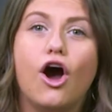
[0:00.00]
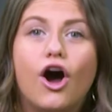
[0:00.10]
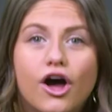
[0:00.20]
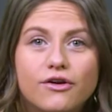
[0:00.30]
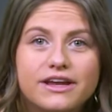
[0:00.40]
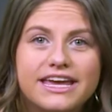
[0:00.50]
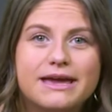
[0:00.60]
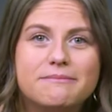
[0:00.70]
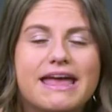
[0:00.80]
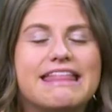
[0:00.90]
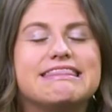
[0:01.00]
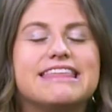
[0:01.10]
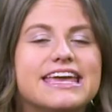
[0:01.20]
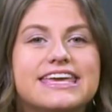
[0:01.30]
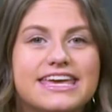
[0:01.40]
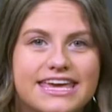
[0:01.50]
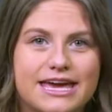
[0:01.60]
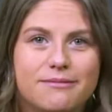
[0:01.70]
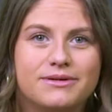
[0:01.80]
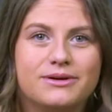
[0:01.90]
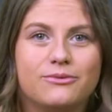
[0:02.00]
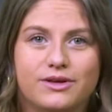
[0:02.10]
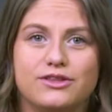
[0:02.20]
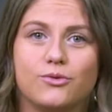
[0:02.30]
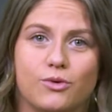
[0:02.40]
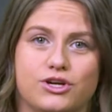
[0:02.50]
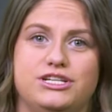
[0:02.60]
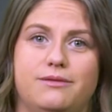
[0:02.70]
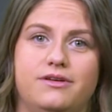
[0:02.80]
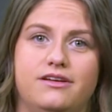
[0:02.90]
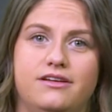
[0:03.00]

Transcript: honoring him and thanking him with your worship.